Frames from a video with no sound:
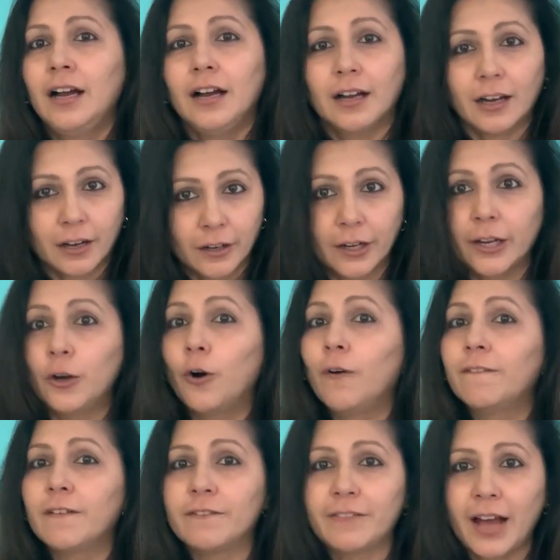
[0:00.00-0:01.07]
currently
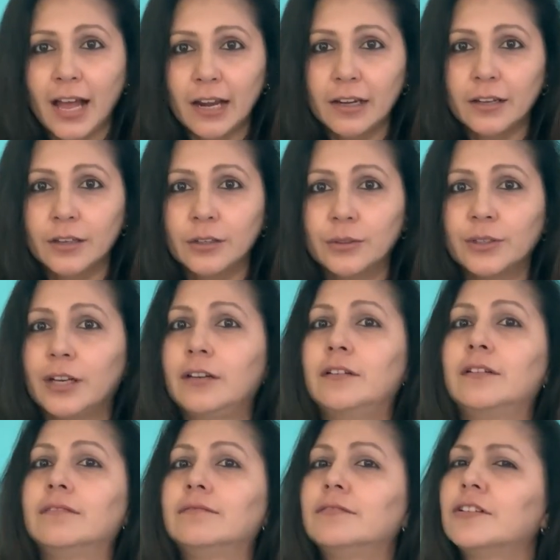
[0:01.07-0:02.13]
overvalued and
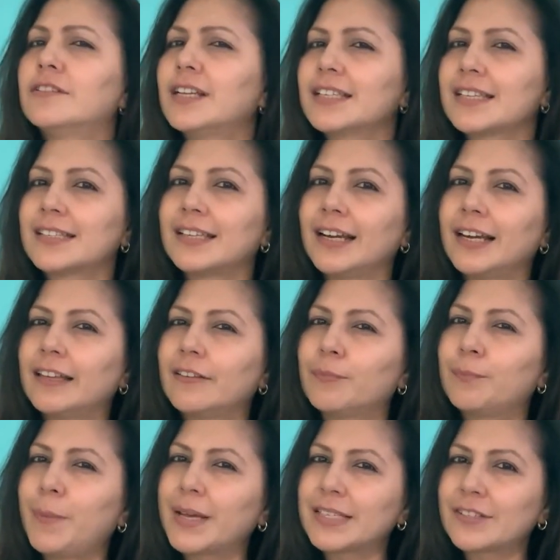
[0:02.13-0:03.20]
not necessarily the
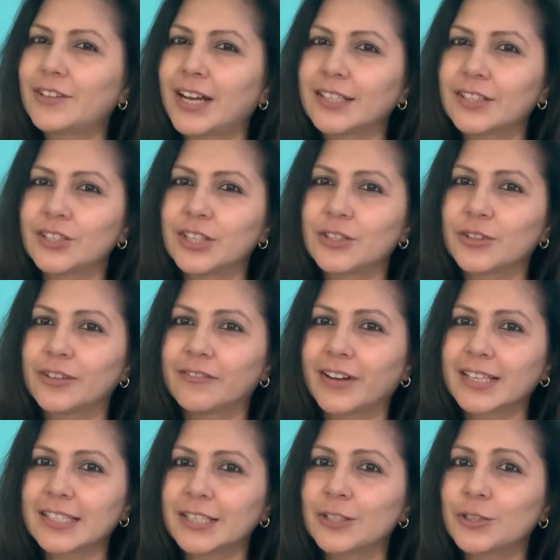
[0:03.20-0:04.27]
best strategy to
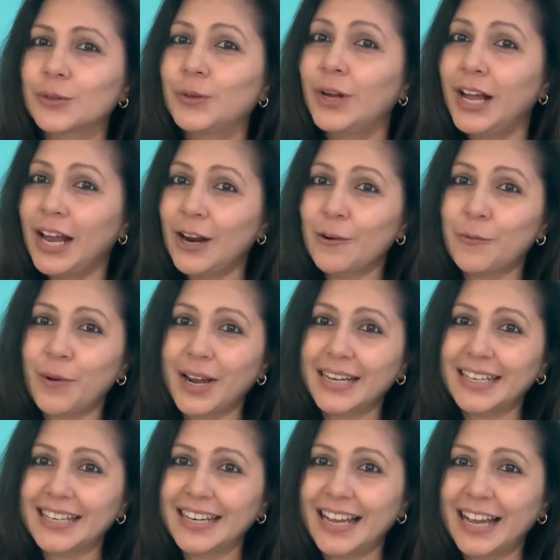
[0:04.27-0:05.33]
invest into
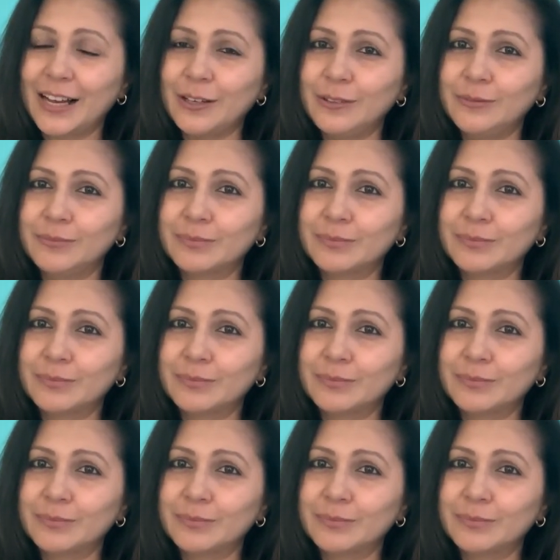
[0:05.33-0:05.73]
right now.